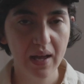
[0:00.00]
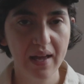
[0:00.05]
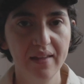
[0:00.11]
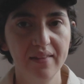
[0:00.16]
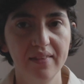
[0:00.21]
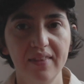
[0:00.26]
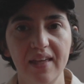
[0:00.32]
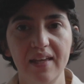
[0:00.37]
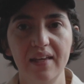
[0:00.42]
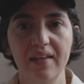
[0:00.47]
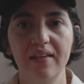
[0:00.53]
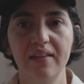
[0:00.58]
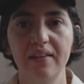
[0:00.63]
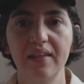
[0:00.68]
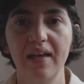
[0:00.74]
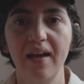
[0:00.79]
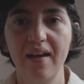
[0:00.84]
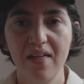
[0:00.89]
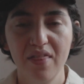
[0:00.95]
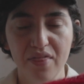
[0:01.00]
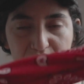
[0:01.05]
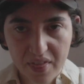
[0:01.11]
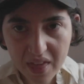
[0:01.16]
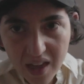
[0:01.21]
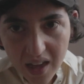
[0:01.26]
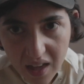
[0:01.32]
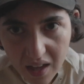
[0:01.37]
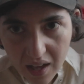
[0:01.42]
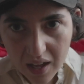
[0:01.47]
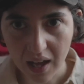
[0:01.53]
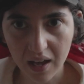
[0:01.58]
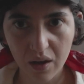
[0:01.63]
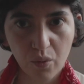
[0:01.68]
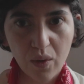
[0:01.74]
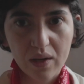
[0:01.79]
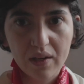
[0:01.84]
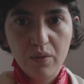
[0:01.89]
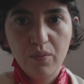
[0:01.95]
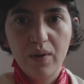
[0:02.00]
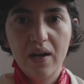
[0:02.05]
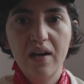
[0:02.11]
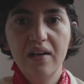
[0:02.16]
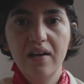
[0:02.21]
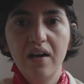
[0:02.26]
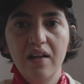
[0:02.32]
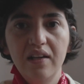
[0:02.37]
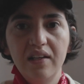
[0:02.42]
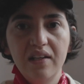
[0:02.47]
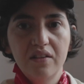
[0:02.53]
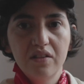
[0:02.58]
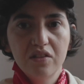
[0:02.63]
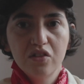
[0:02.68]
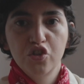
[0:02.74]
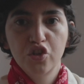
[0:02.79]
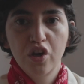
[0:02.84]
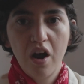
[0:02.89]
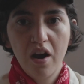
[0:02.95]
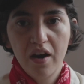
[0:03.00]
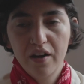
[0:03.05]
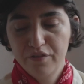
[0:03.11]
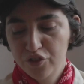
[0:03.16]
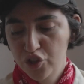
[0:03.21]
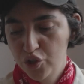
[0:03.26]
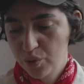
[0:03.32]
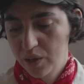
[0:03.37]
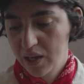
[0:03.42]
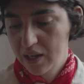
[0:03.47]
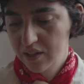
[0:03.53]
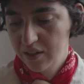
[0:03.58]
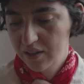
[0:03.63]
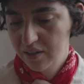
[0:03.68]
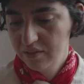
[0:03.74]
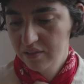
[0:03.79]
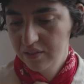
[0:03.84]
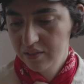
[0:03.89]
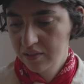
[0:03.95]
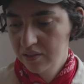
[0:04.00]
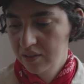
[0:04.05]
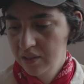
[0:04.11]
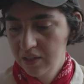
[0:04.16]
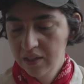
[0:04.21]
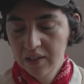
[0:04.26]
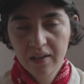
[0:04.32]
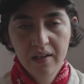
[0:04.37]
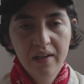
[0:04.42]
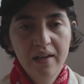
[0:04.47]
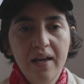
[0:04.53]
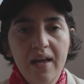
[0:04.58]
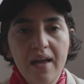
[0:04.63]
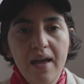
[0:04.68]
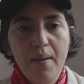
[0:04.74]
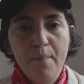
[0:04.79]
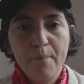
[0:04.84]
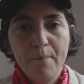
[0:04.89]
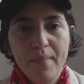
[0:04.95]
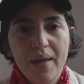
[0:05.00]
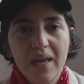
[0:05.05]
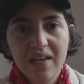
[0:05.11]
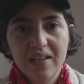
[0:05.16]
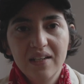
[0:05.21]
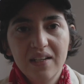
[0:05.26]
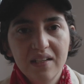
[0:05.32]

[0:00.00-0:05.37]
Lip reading: And then I think I want to wear a little scarf to kind of make it